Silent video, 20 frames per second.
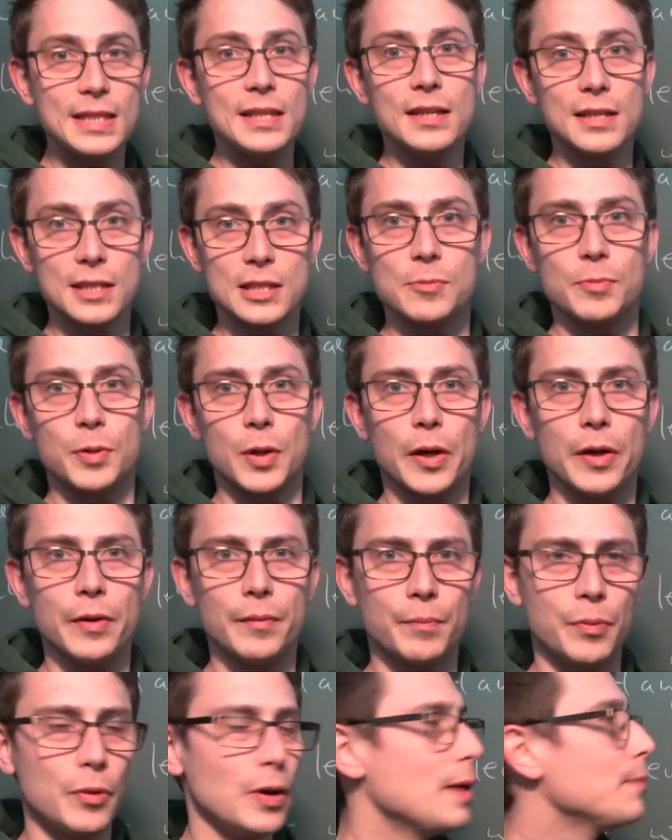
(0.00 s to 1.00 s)
here is a
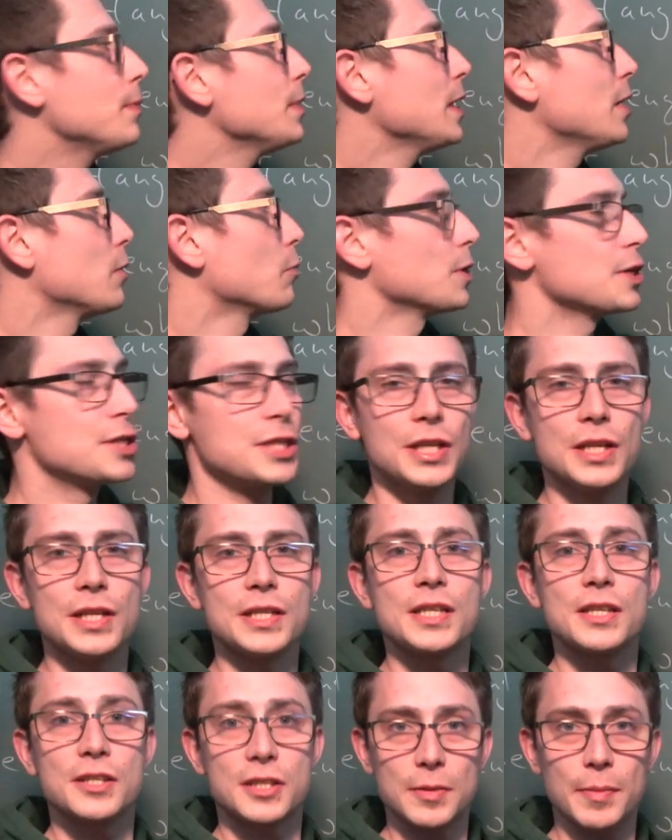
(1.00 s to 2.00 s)
parabola which
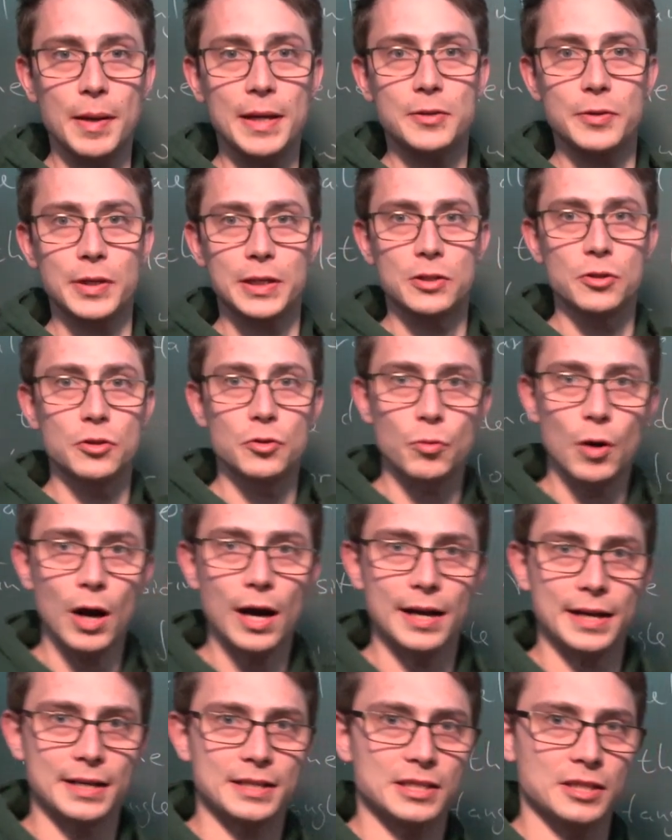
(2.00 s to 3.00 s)
is symmetric to the
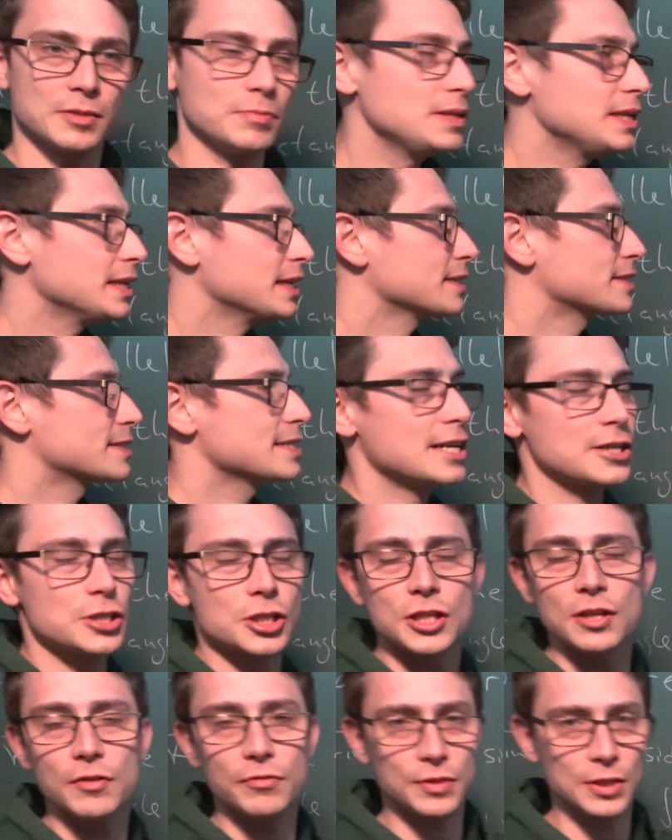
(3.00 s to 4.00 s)
y-axis, meaning it's not
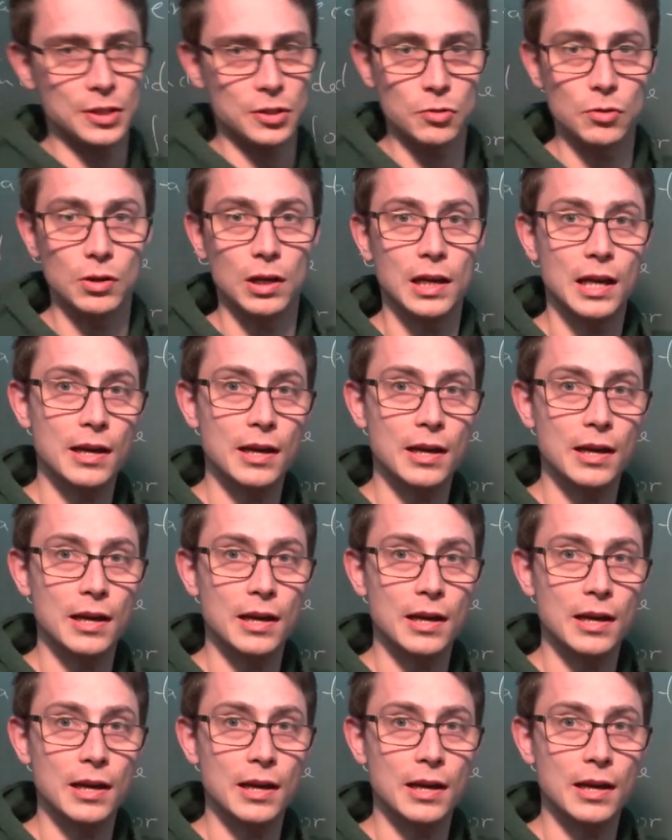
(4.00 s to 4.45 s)
shifted to the